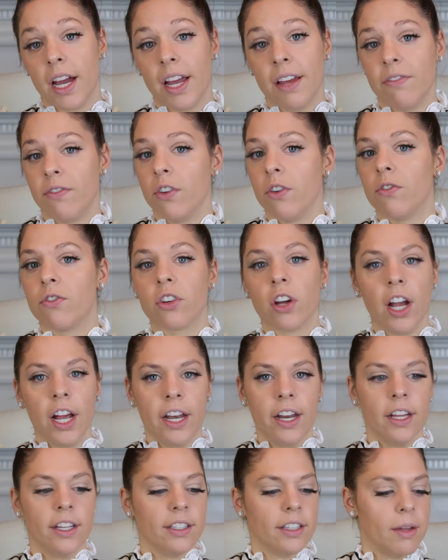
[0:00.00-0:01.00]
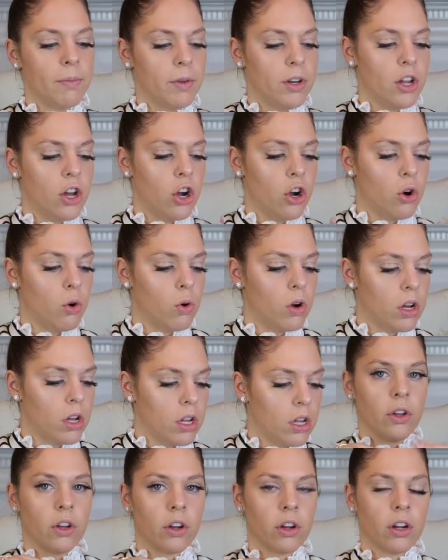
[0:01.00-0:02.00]
If you've tried it, let me know
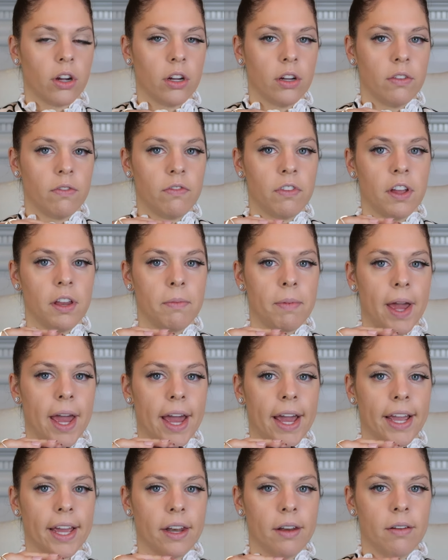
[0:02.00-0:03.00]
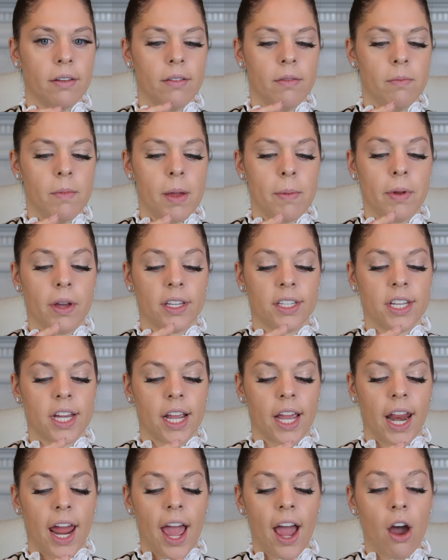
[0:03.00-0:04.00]
your feedback and maybe I'll
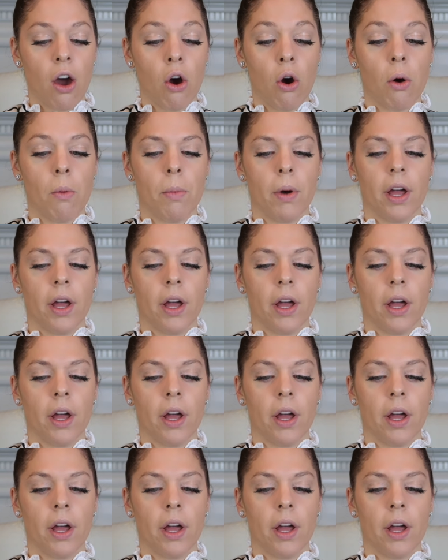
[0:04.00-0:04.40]
check it out,